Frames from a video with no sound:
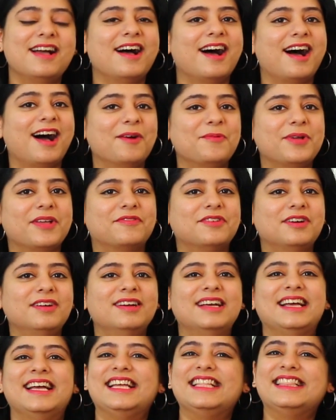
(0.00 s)
However,
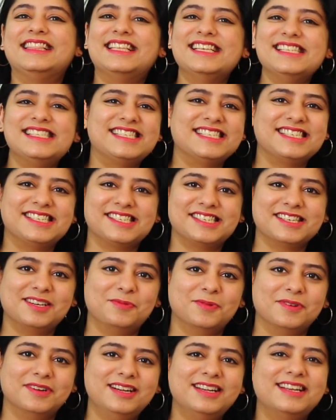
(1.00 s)
in this
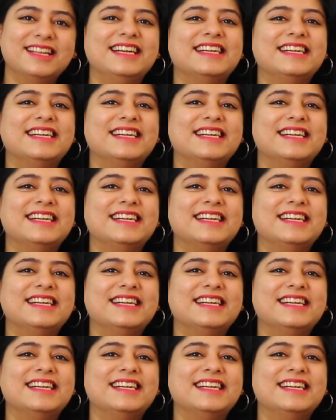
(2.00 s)
digital world,